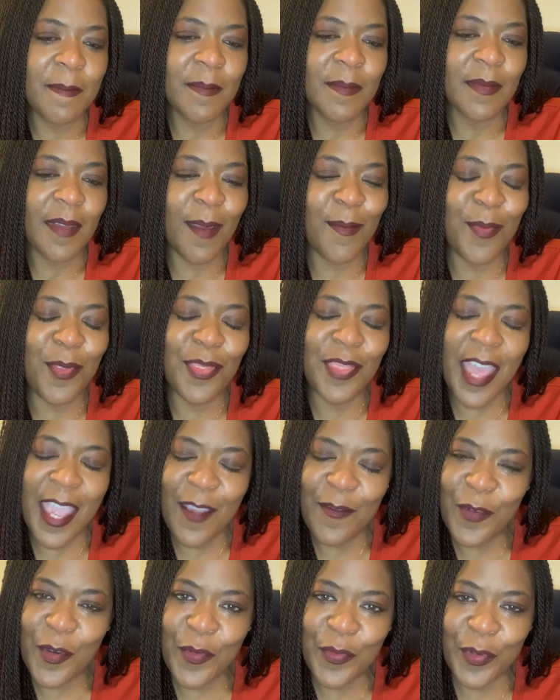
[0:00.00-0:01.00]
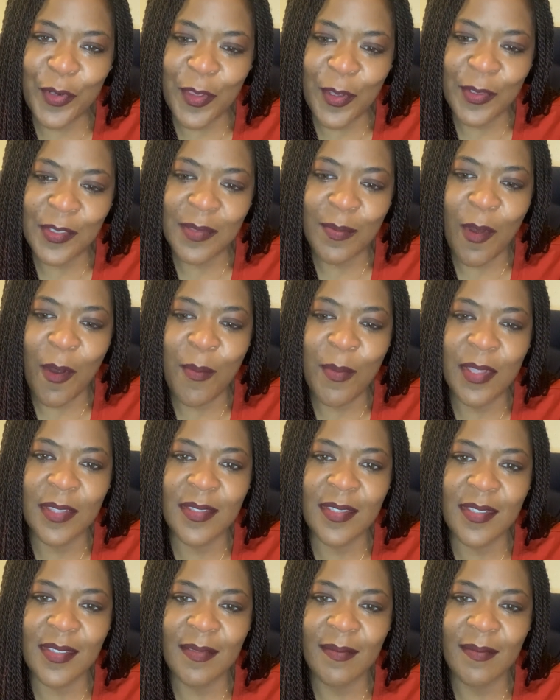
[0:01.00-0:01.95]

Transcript: I'm thankful for those moments.